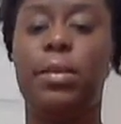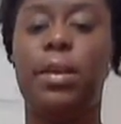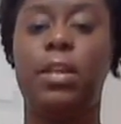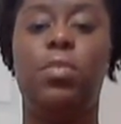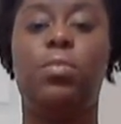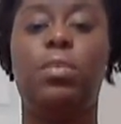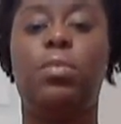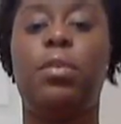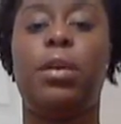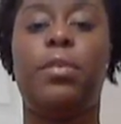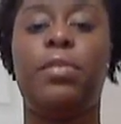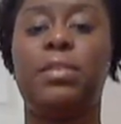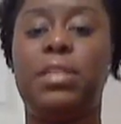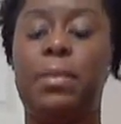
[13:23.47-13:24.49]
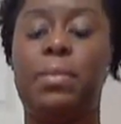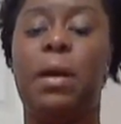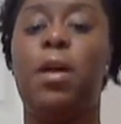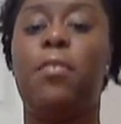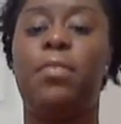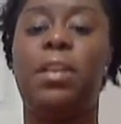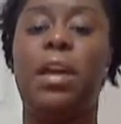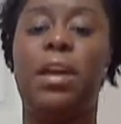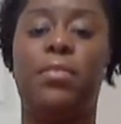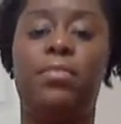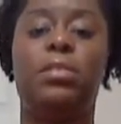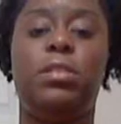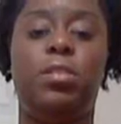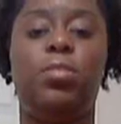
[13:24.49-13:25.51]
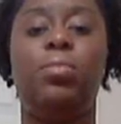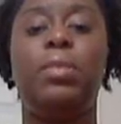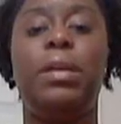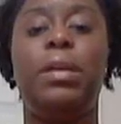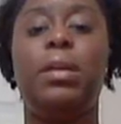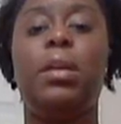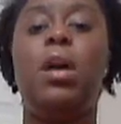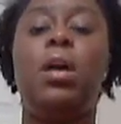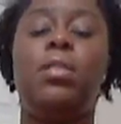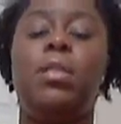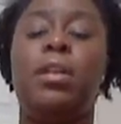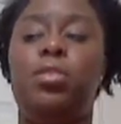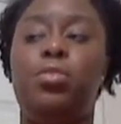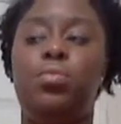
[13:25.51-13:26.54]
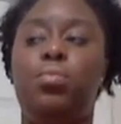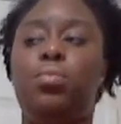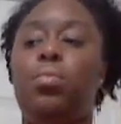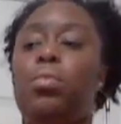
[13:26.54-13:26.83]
Again, you want to wear the same outfit every single week that you